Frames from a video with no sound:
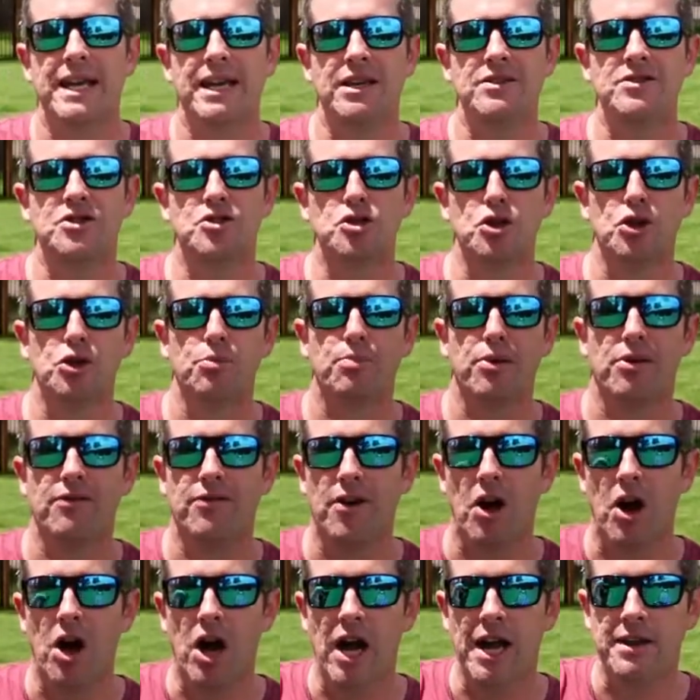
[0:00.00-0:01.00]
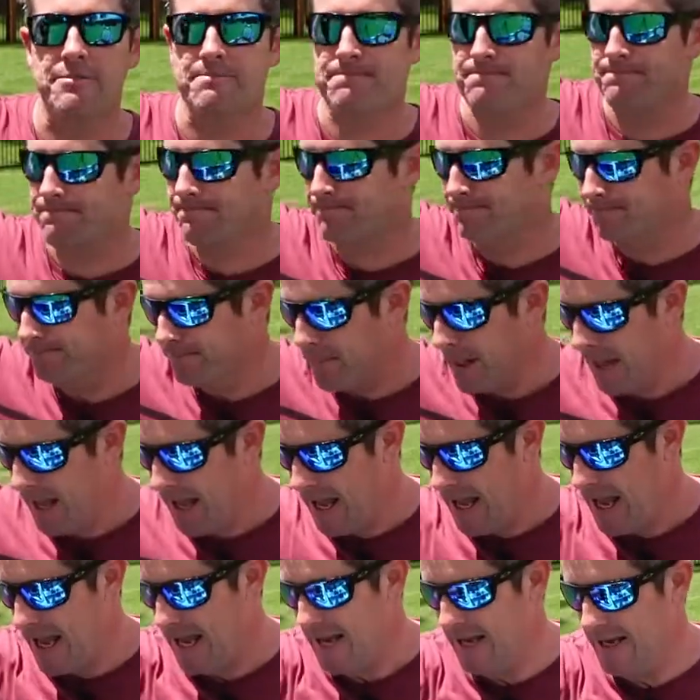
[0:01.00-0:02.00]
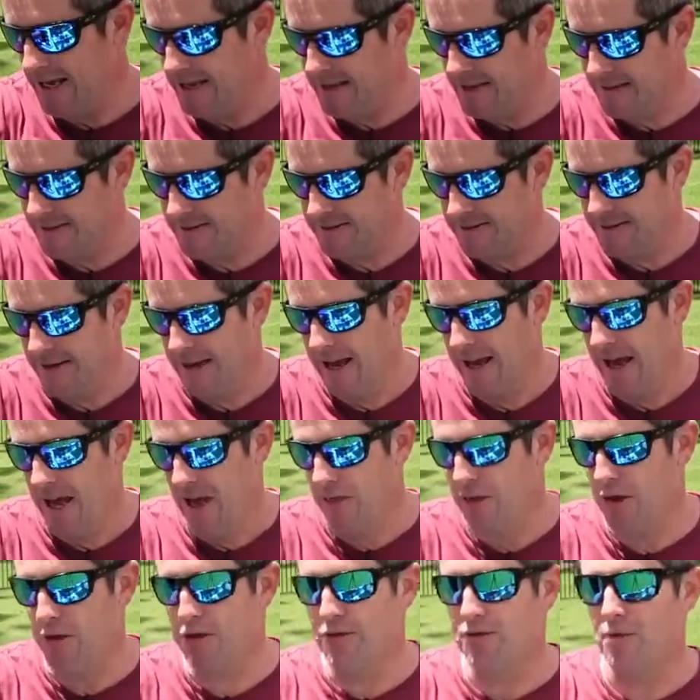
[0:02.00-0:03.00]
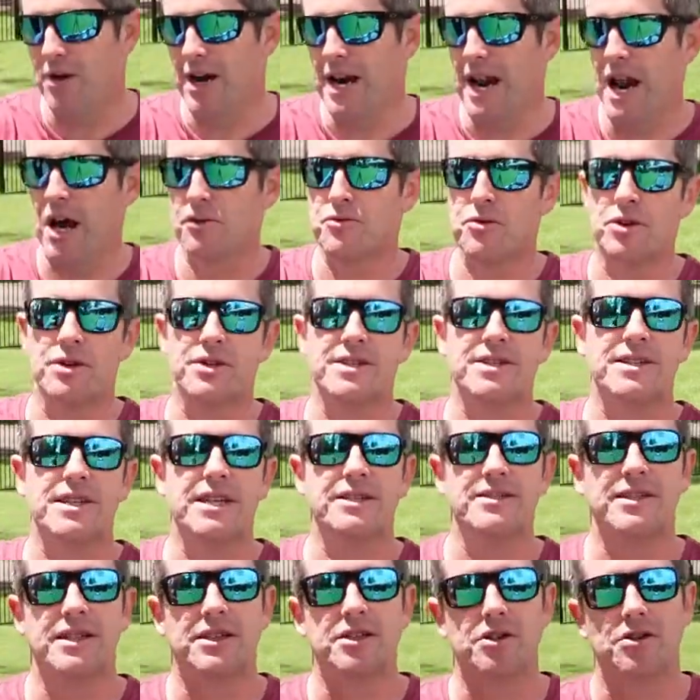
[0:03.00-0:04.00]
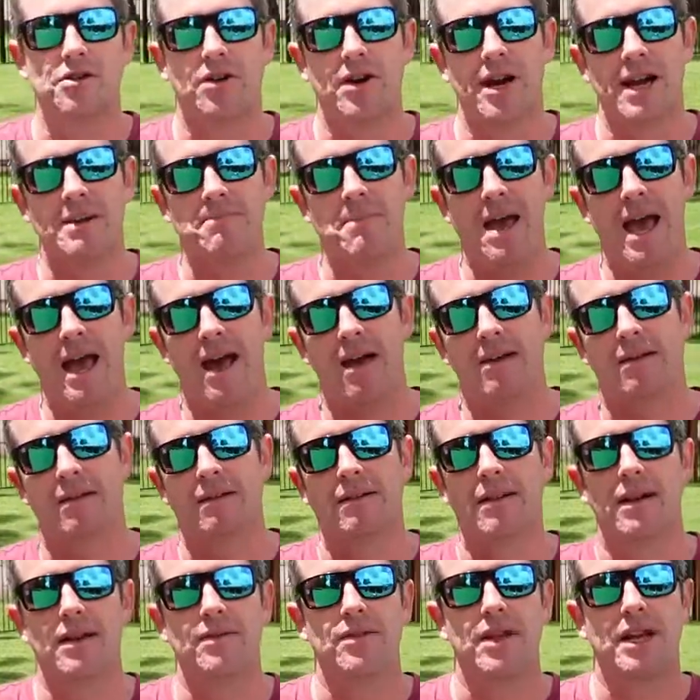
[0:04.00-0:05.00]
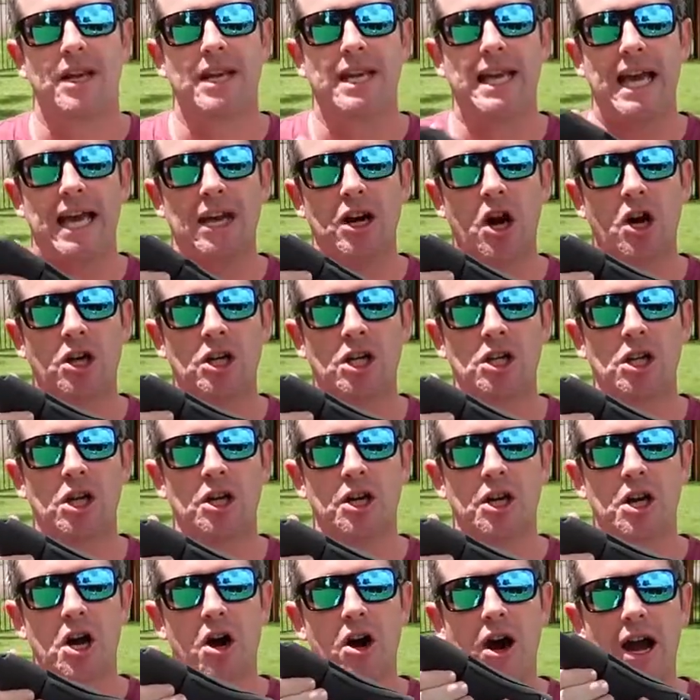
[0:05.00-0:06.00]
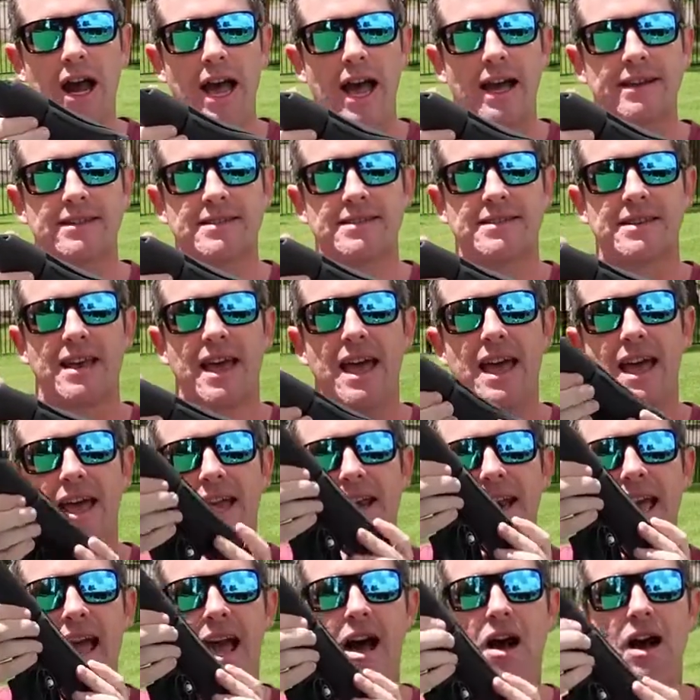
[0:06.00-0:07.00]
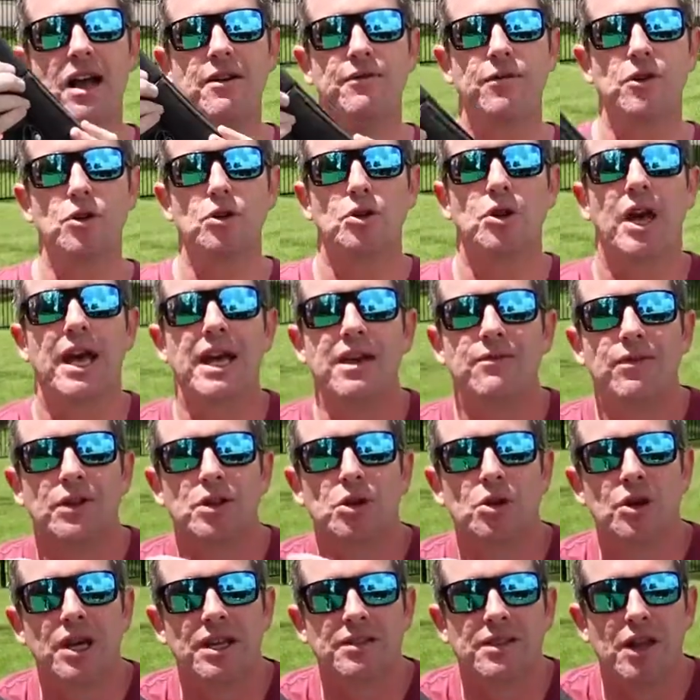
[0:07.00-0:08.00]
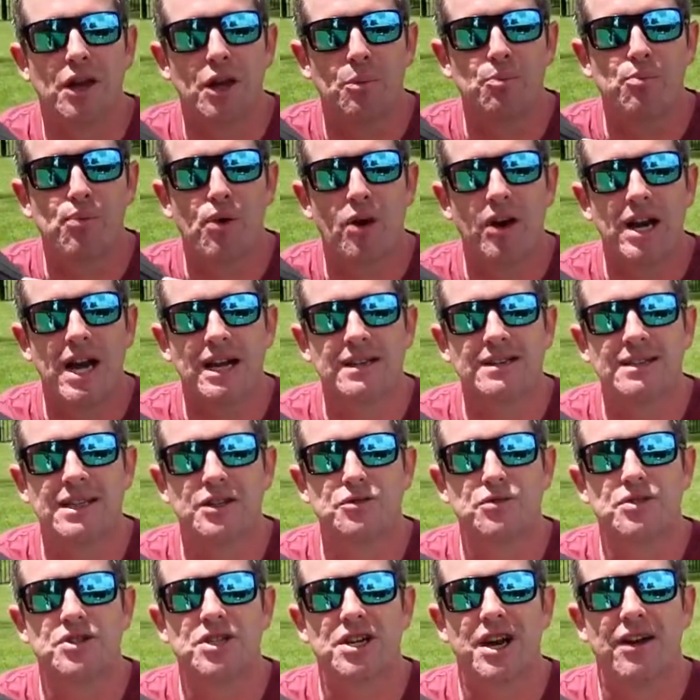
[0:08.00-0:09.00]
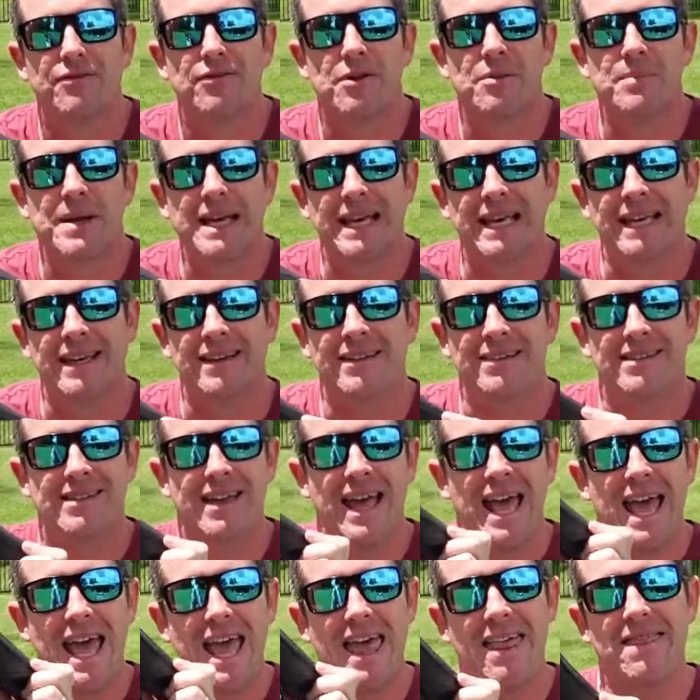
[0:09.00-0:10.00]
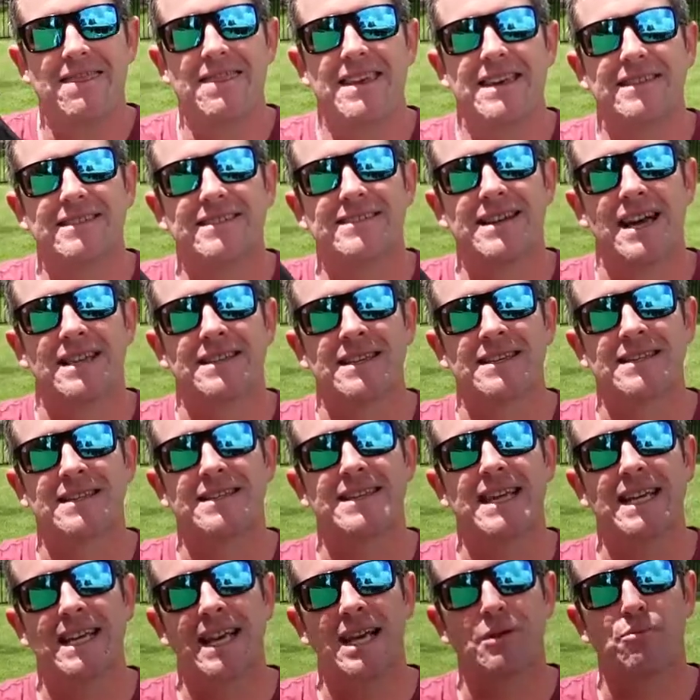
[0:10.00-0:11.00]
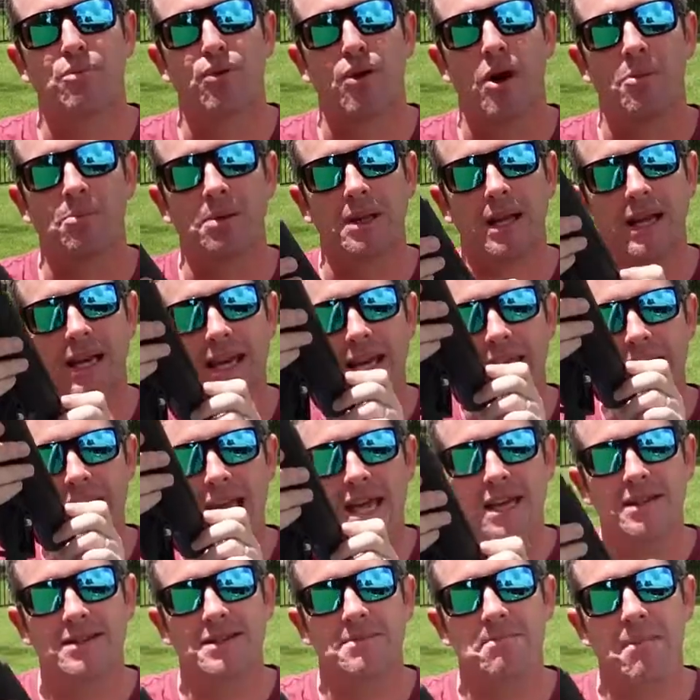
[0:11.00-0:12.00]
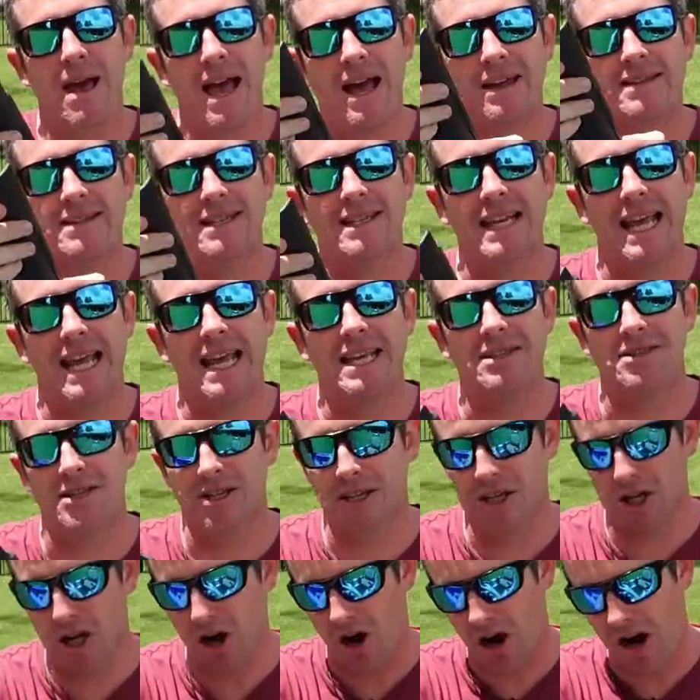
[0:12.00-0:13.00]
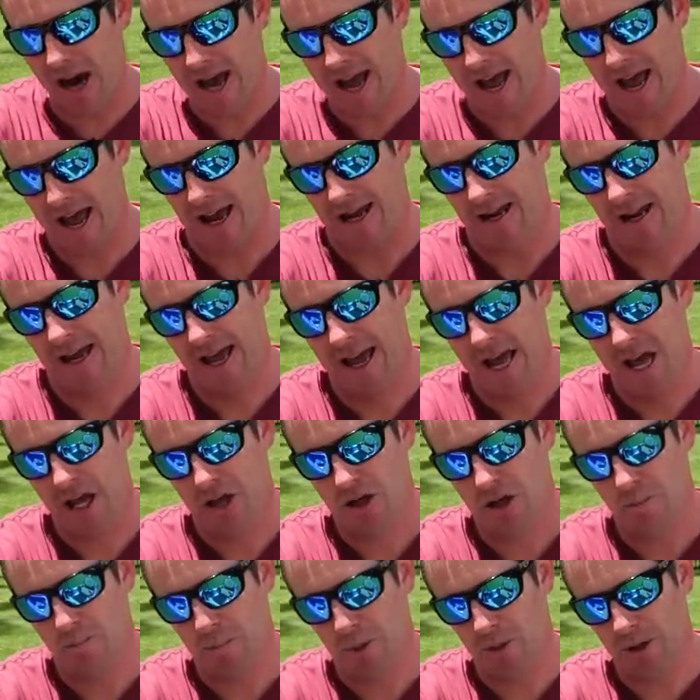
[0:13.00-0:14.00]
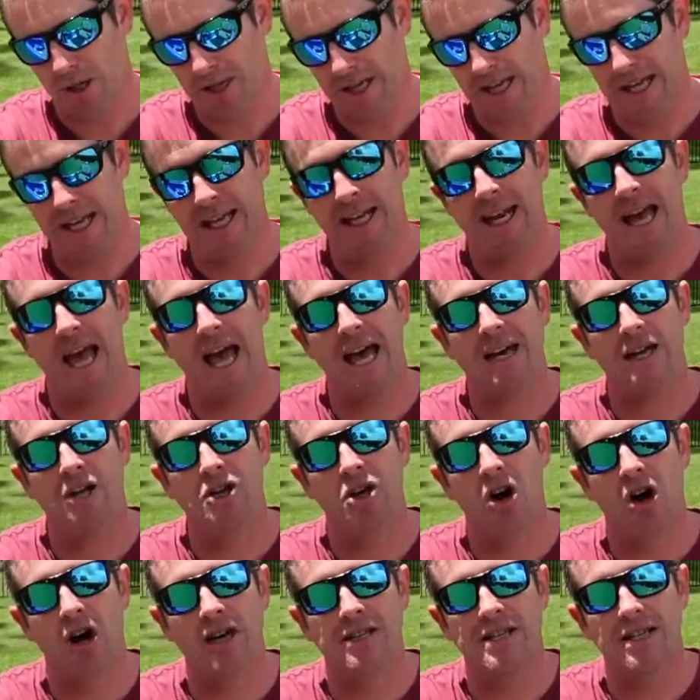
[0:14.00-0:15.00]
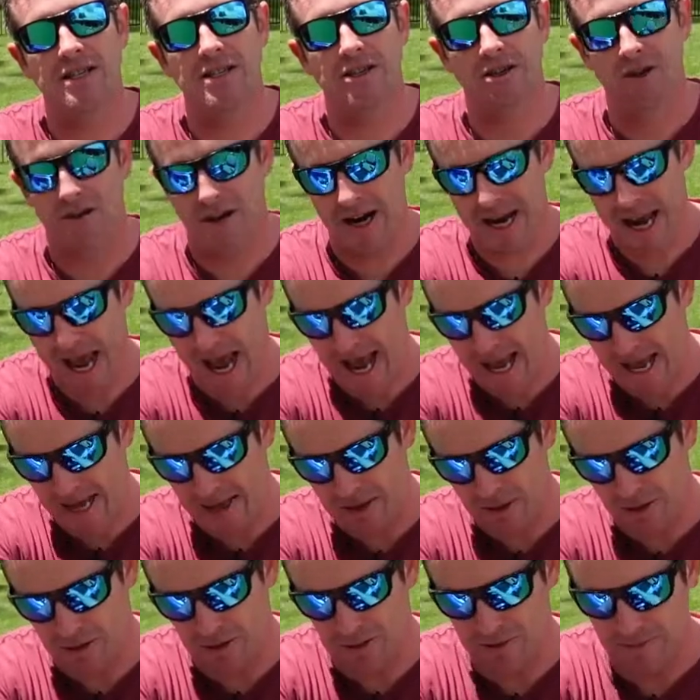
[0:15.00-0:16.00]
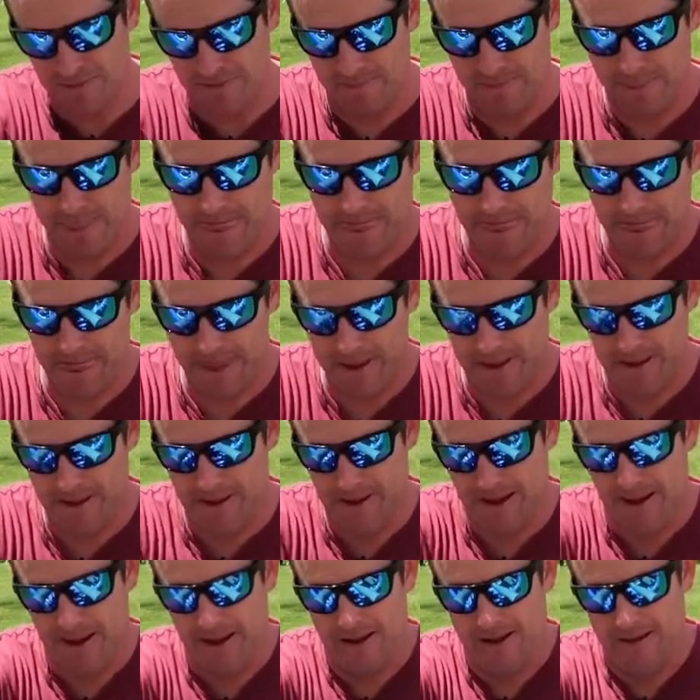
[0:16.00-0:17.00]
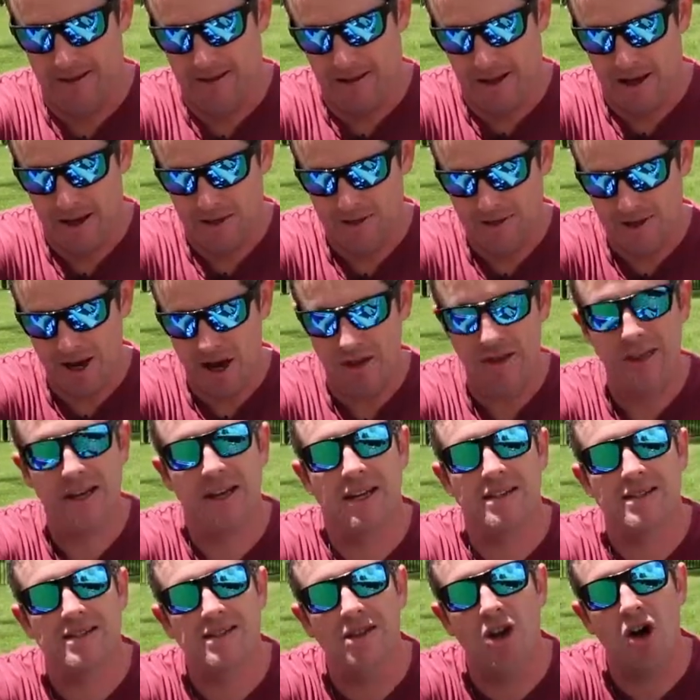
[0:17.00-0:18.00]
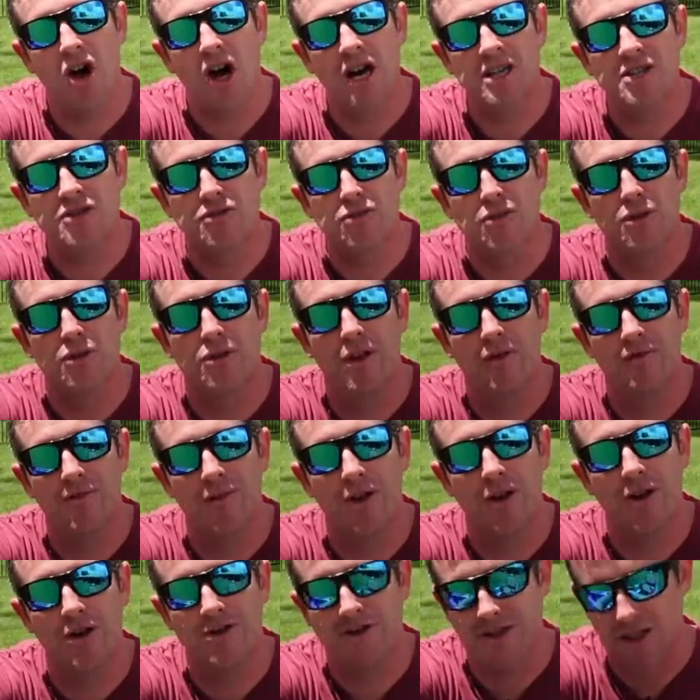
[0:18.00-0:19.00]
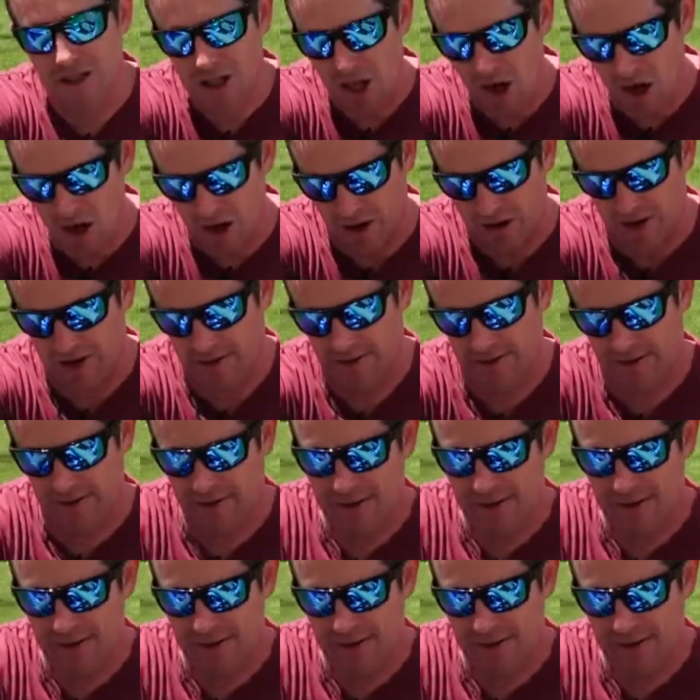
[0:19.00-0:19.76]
Kings do provide is the 360 degree mount that you get on a lot of kayaks. Now, if you even look at the product literature from Kings, this doesn't sit in properly. To mount it into the kayak, you put it in at a 90 degree angle so that it slides through the first lock.